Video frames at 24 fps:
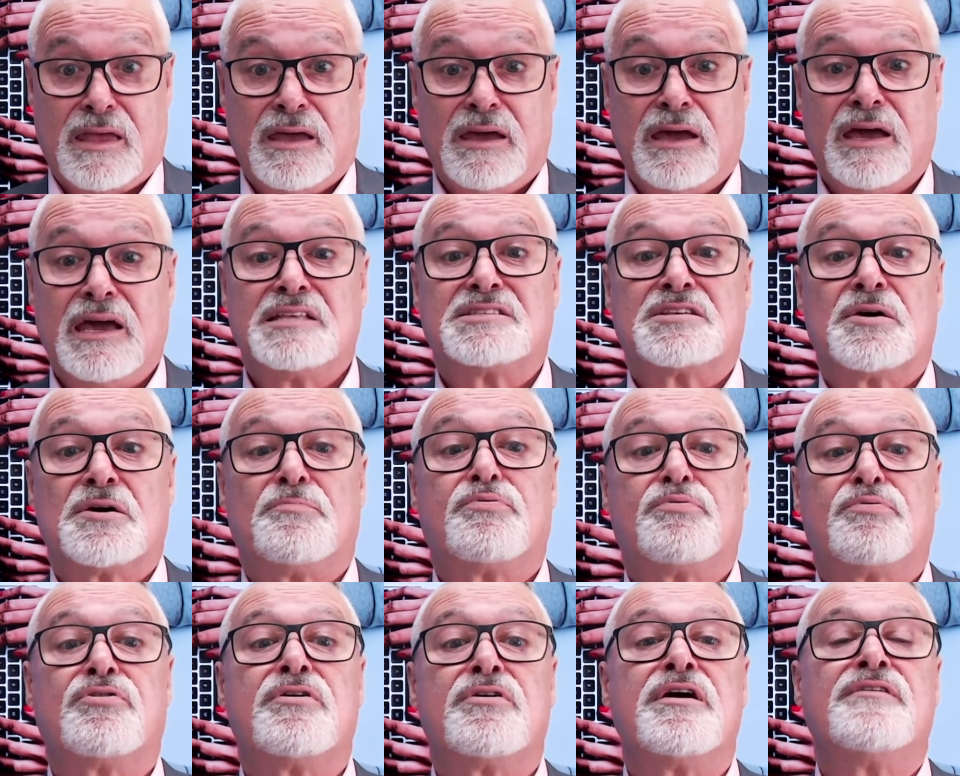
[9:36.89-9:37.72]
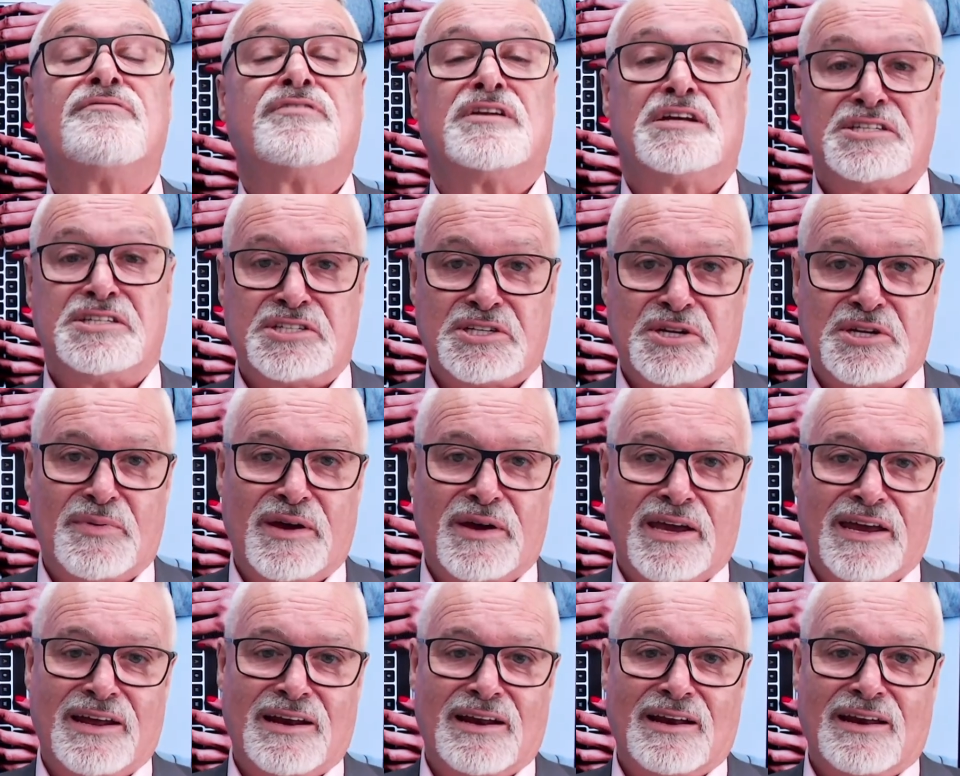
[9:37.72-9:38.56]
it's a privilege to
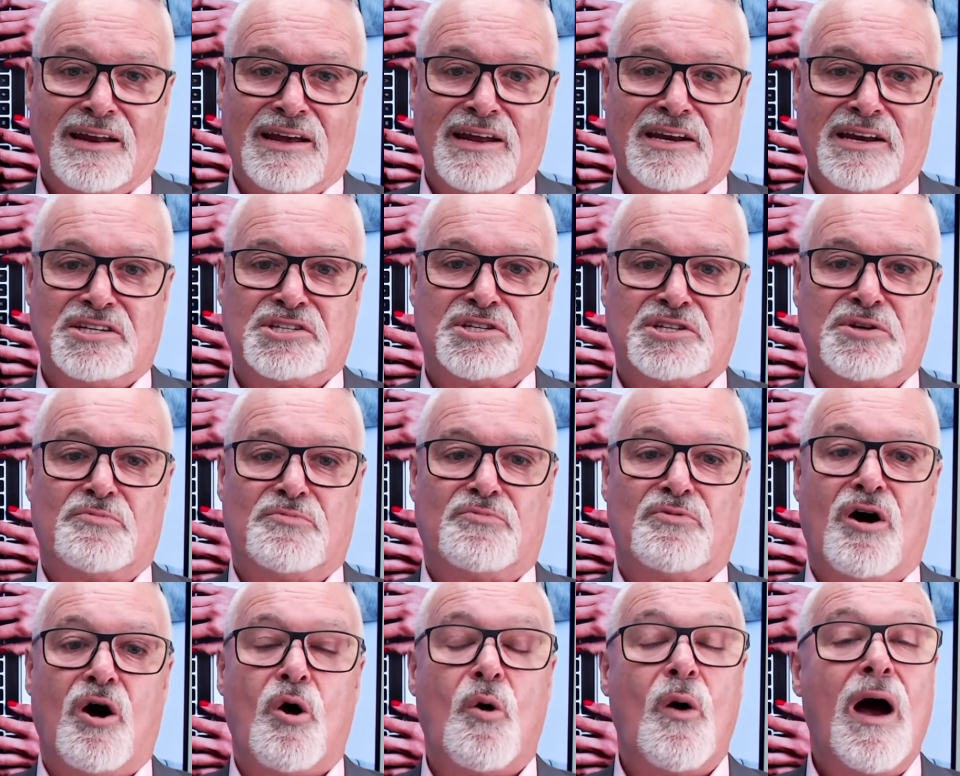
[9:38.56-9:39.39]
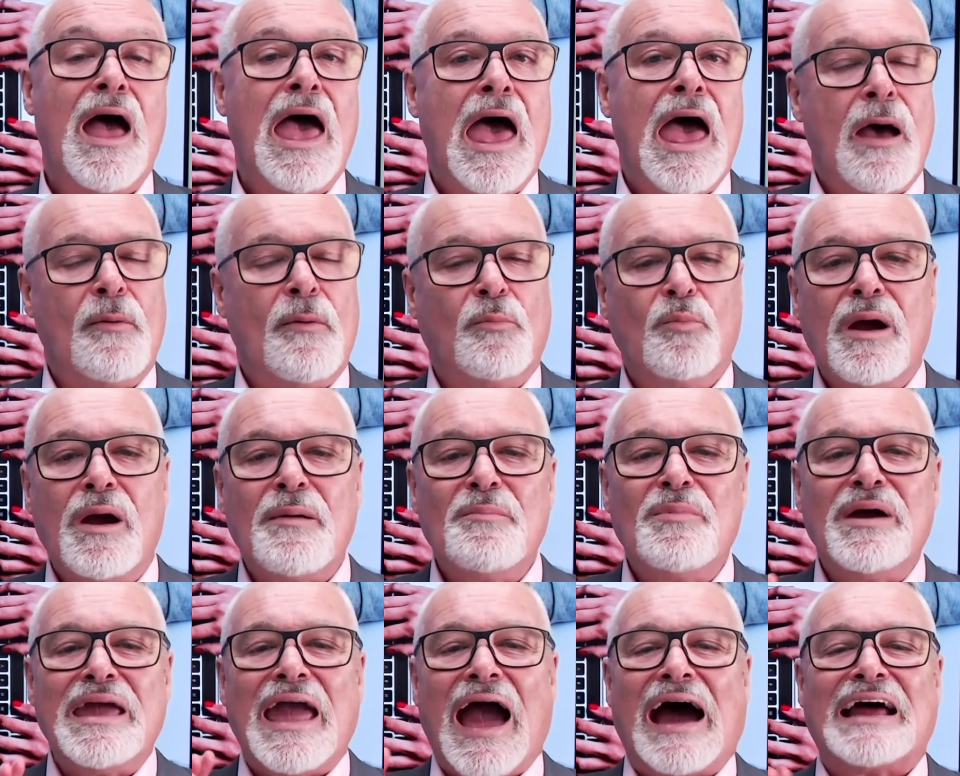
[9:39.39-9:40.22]
be in a leadership role, and when
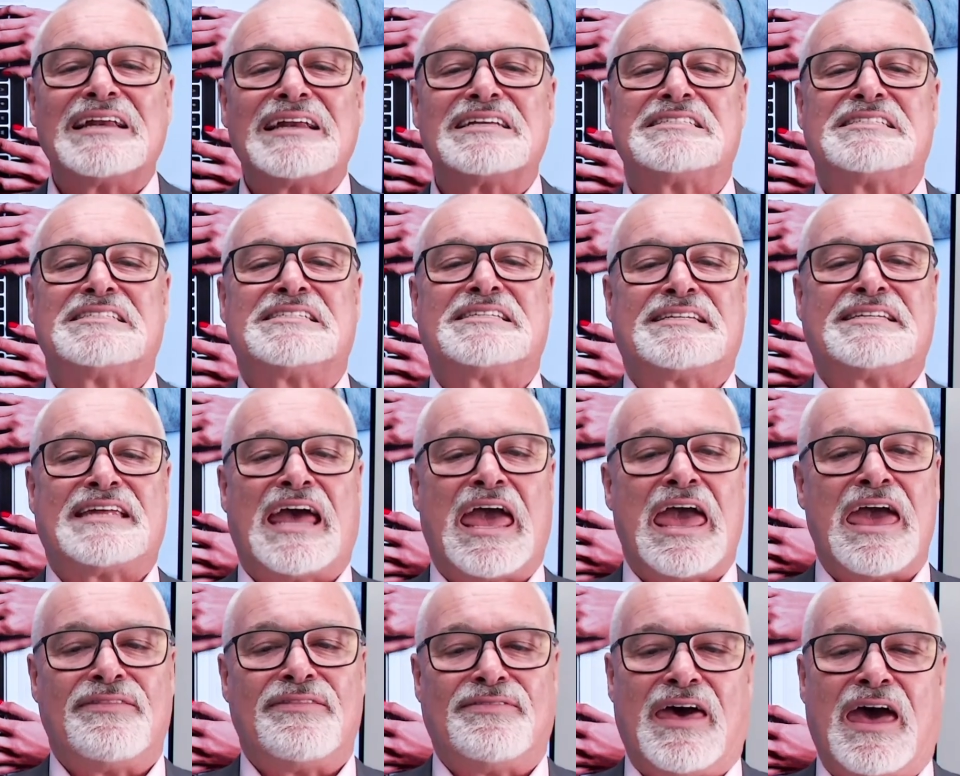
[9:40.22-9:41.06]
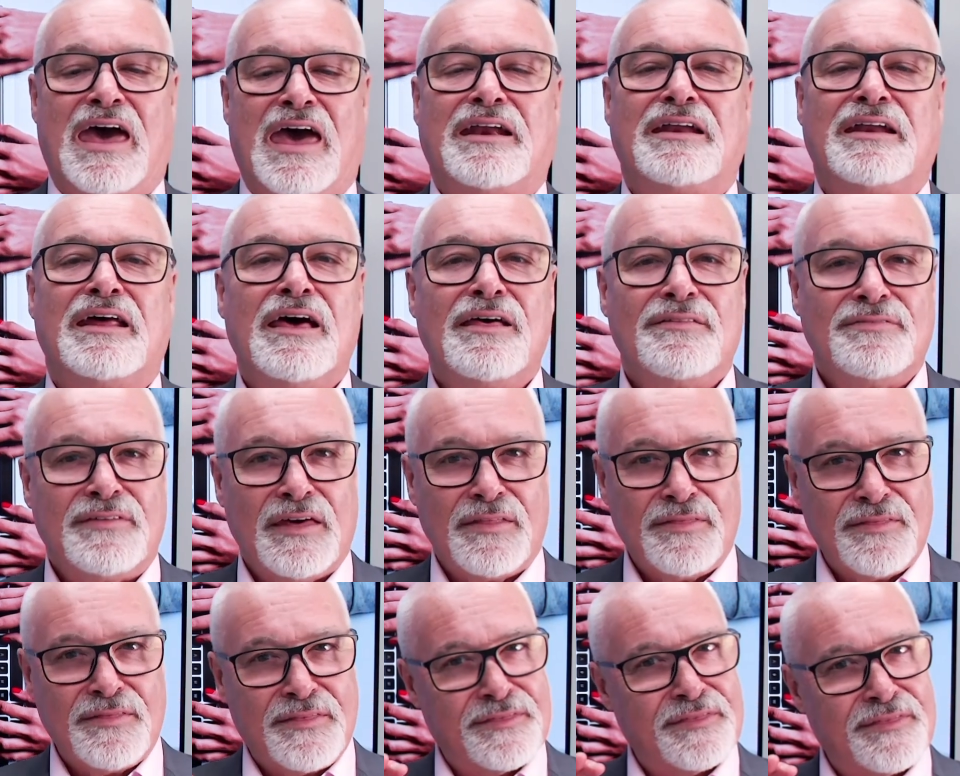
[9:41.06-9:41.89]
we understand that,
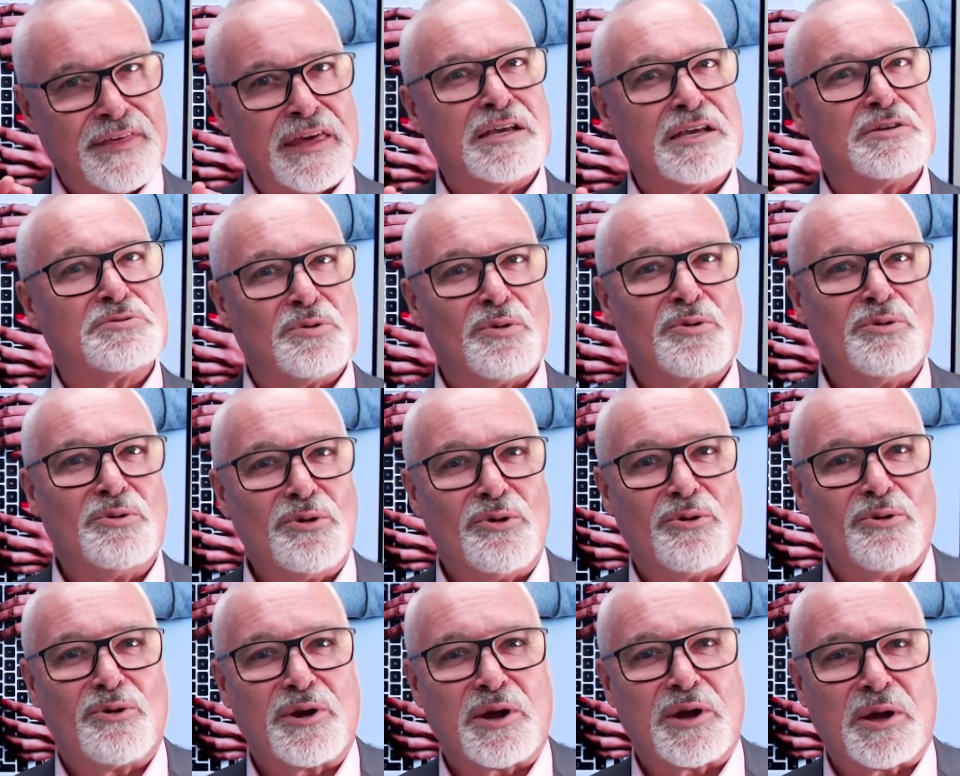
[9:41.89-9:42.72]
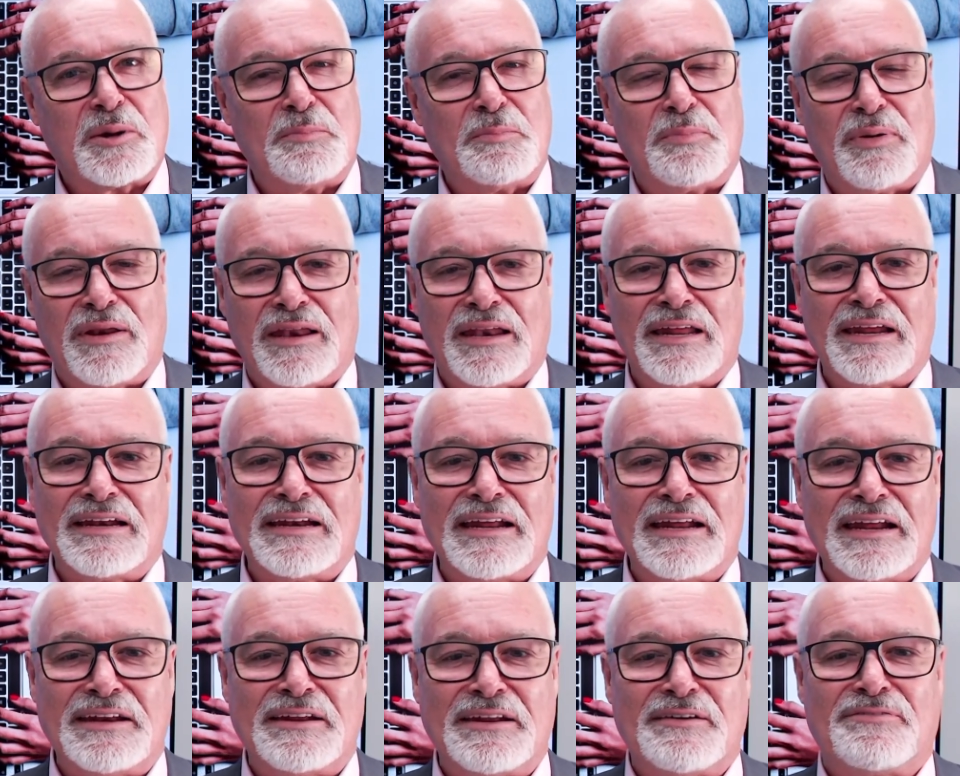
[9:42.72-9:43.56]
then things will look
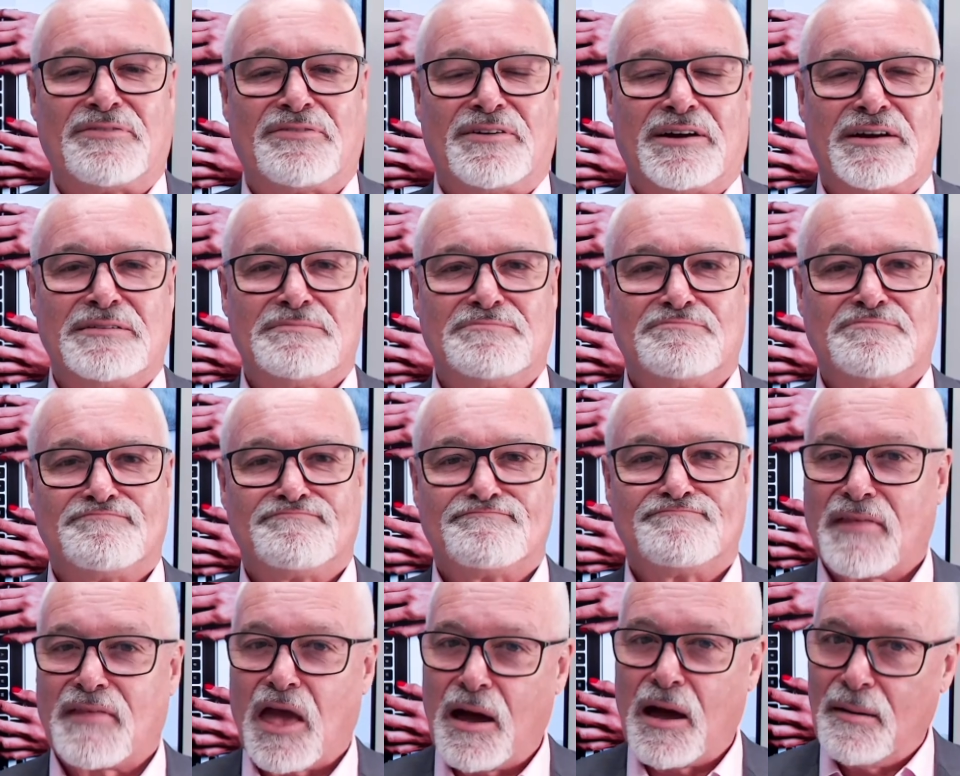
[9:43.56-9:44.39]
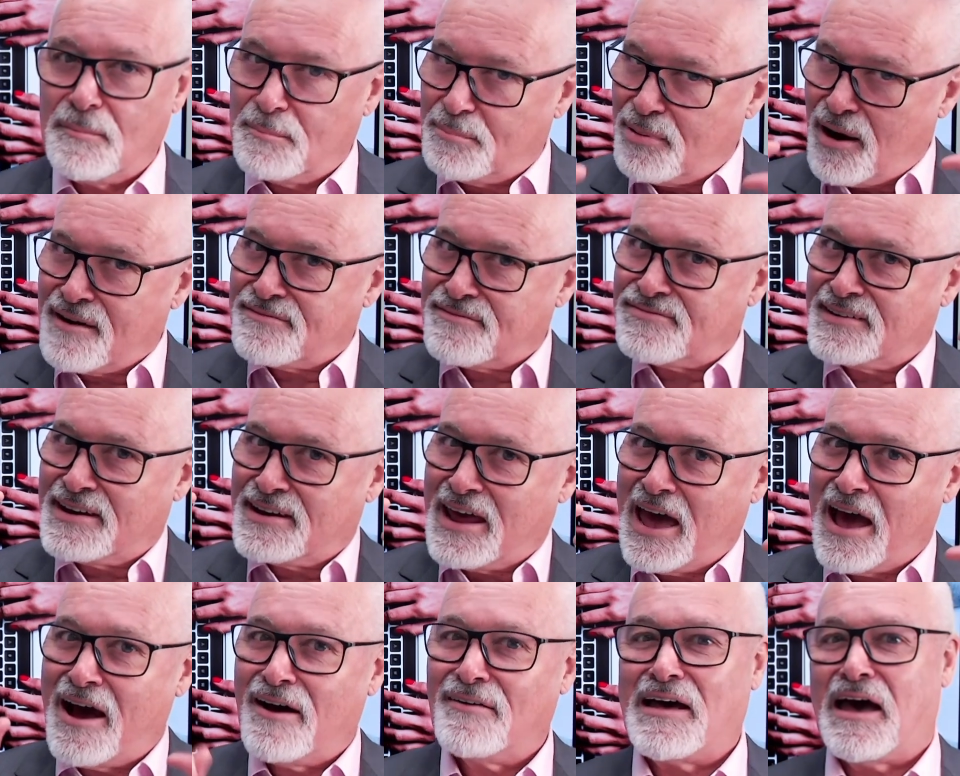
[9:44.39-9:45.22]
completely different. Bye for
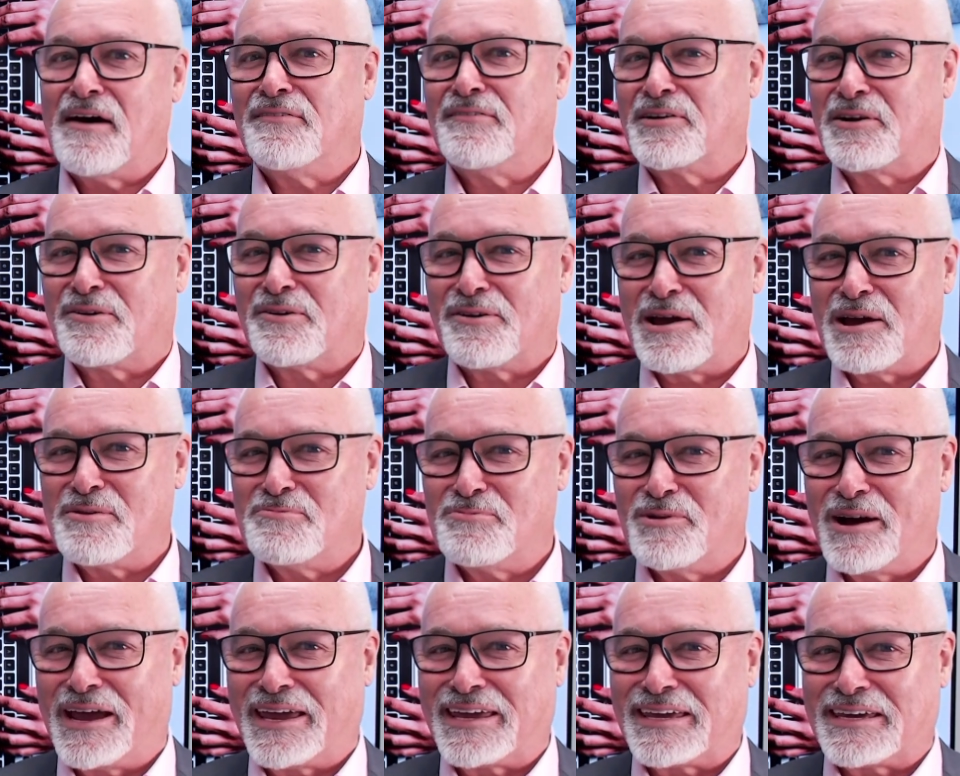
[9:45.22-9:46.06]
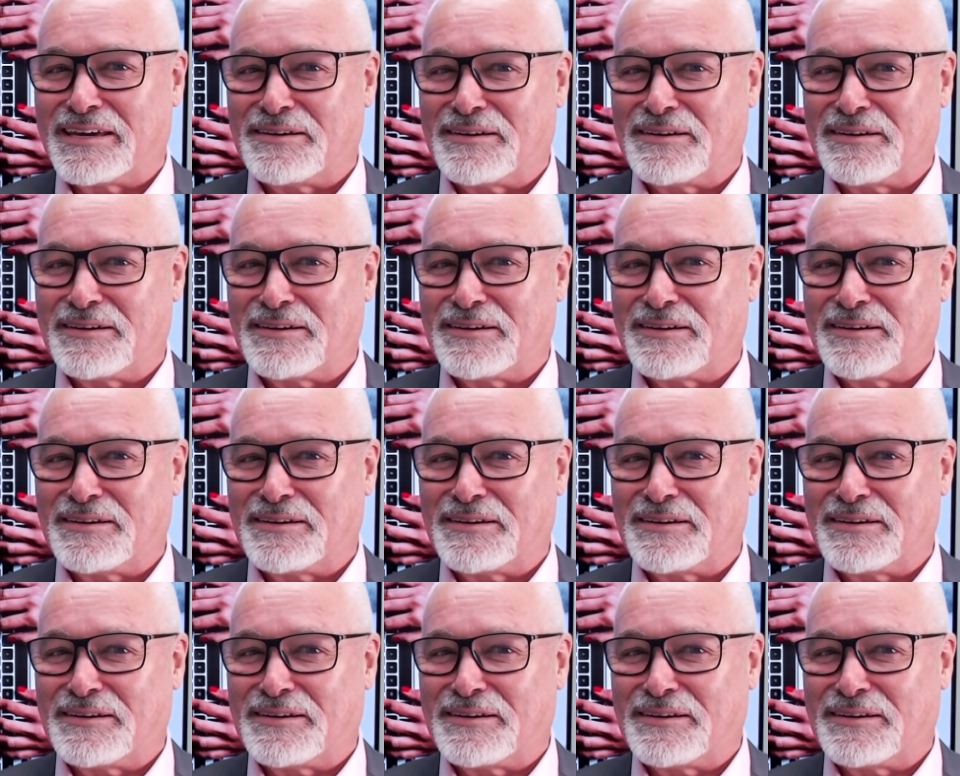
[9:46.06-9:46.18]
now. Have a great week.